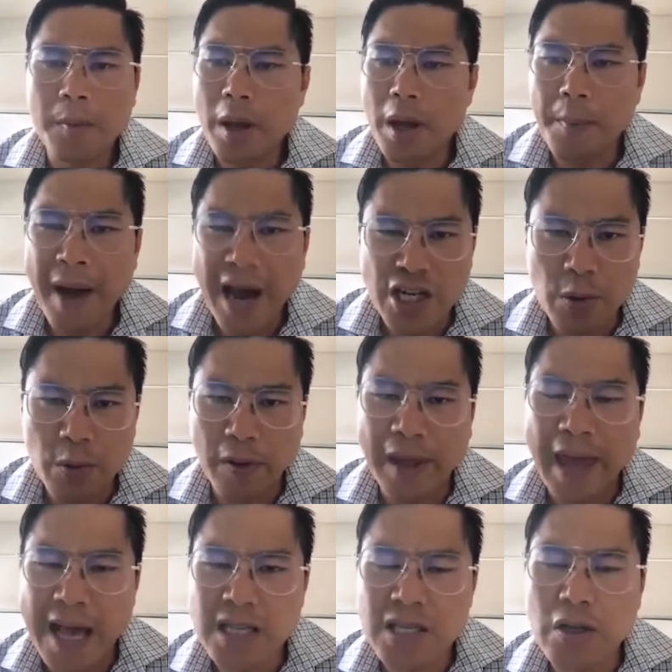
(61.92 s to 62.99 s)
patients with a
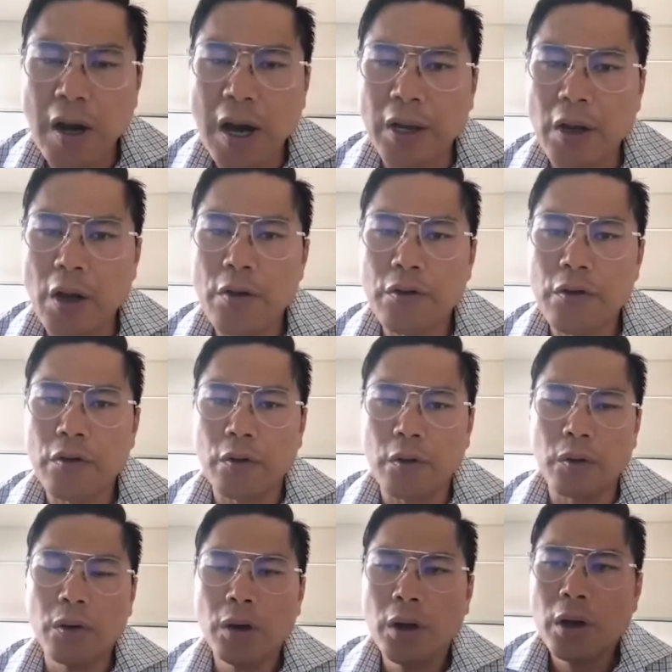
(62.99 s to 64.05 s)
cancer diagnosis,
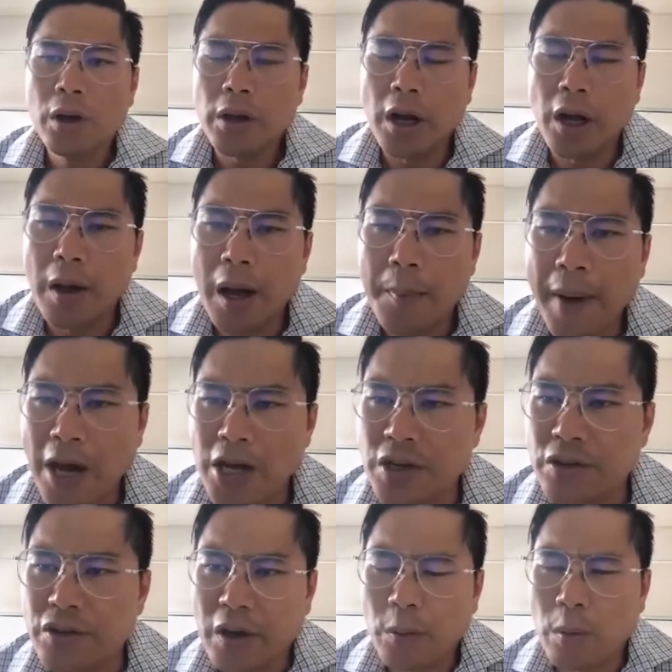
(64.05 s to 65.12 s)
or
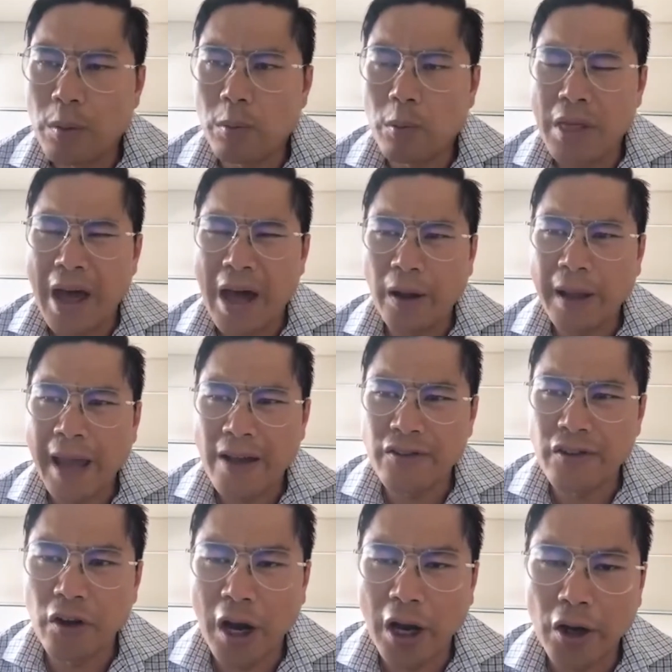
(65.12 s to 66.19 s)
patients without a
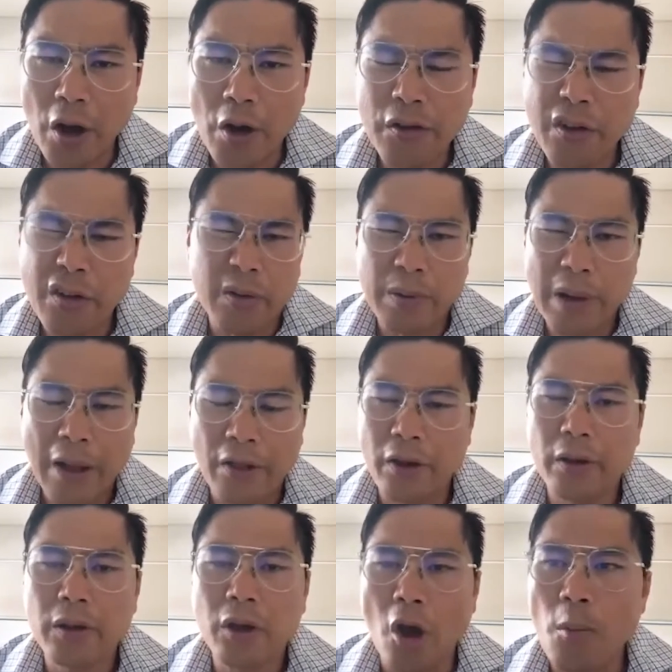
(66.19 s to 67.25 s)
cancer diagnosis and
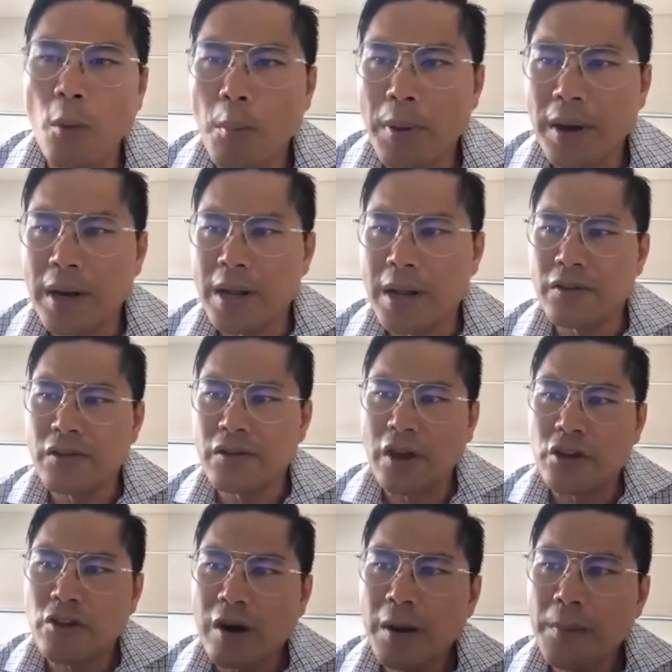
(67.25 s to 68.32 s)
other comorbidities,
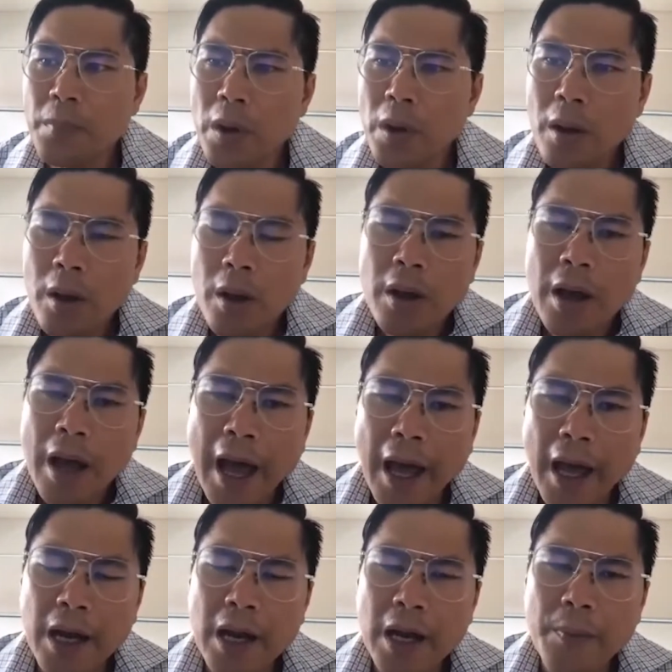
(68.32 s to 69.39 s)
etc.
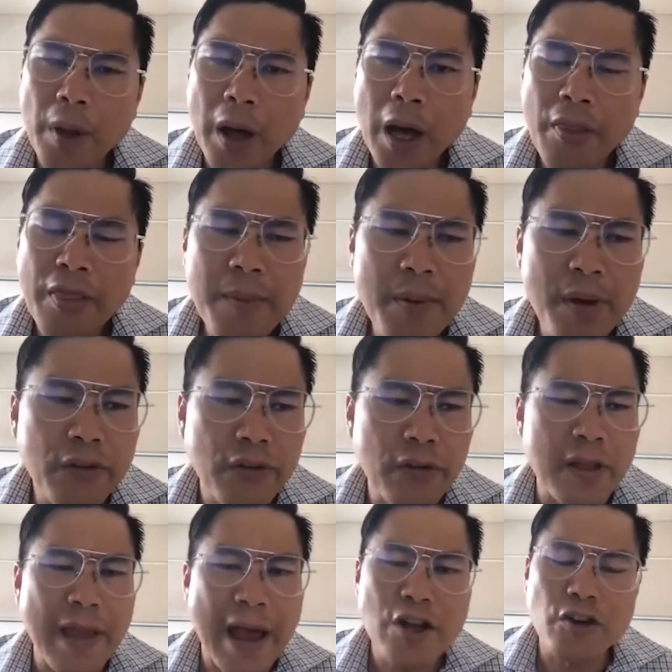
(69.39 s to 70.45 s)
And I think because of
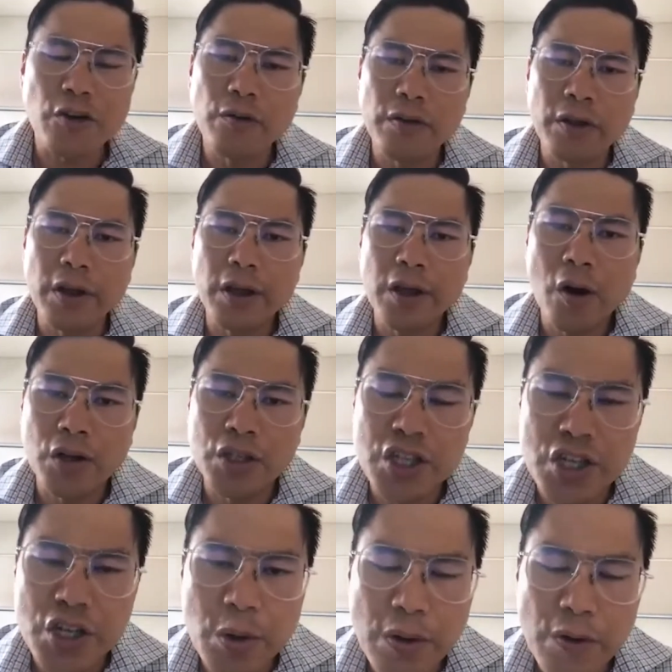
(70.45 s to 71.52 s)
the nature of the
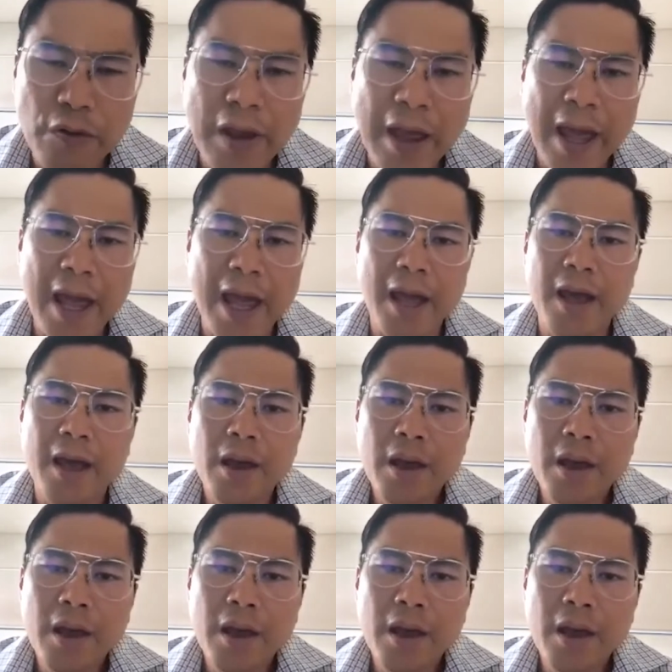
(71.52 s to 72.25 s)
continuity of care,